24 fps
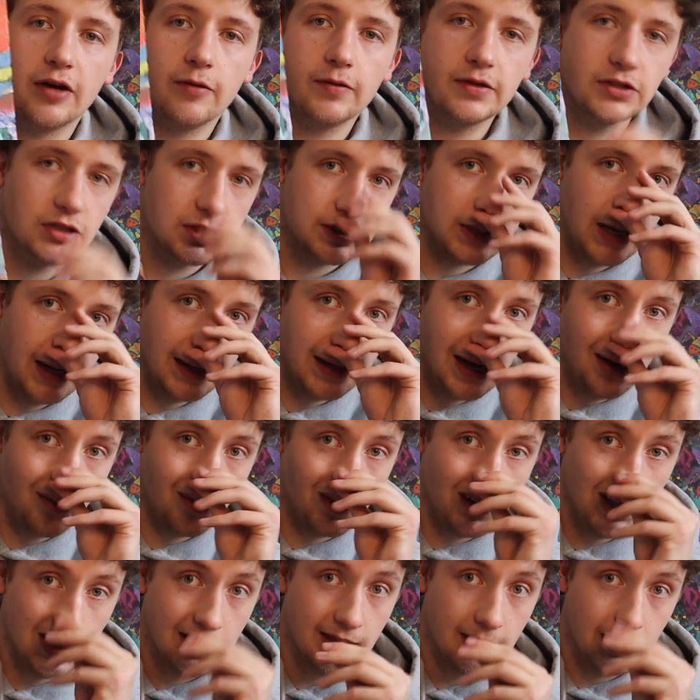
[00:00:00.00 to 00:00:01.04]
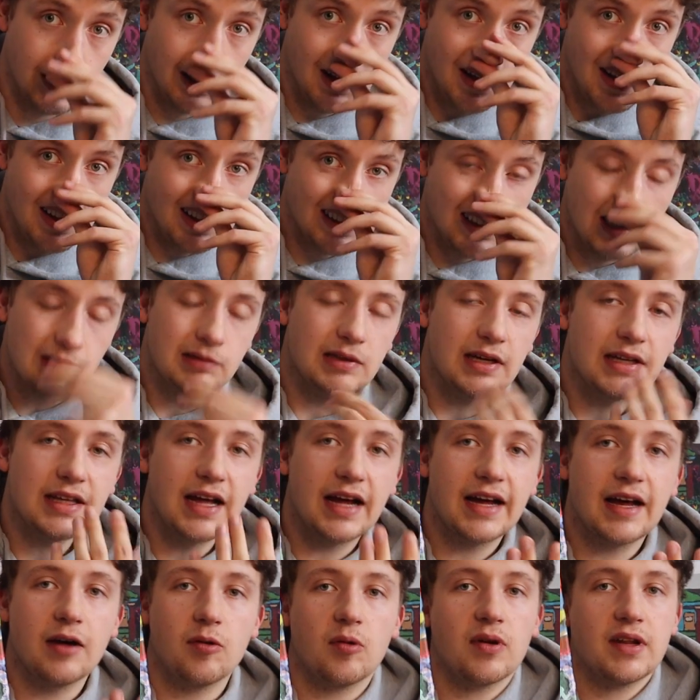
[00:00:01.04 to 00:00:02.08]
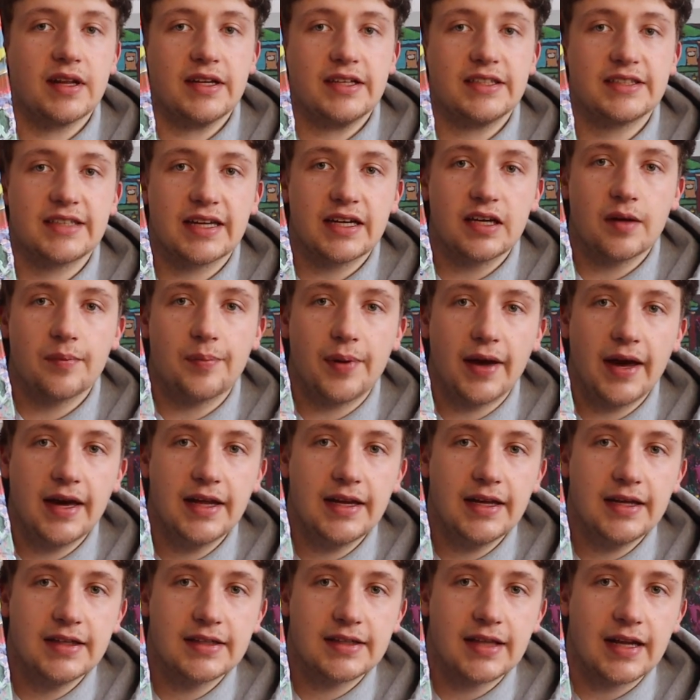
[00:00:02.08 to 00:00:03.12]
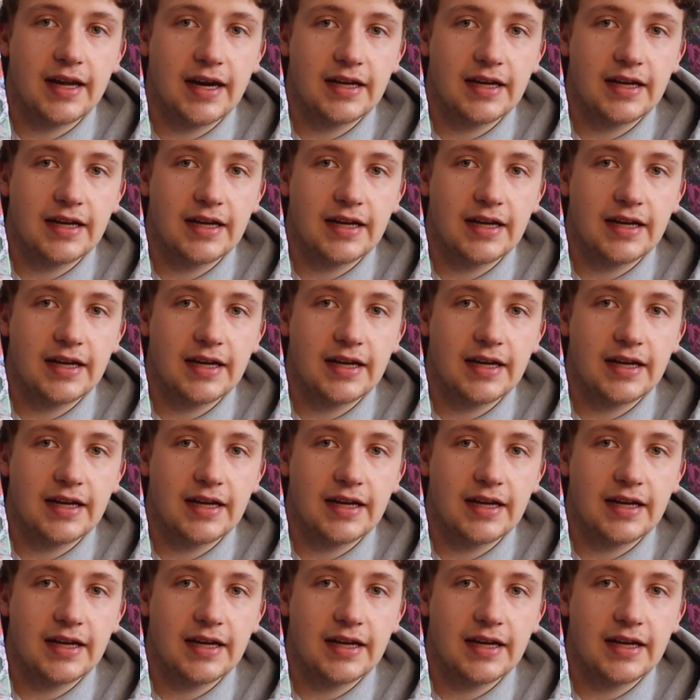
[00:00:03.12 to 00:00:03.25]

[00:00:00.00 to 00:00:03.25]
It was just, sometimes I get really sick of paintings,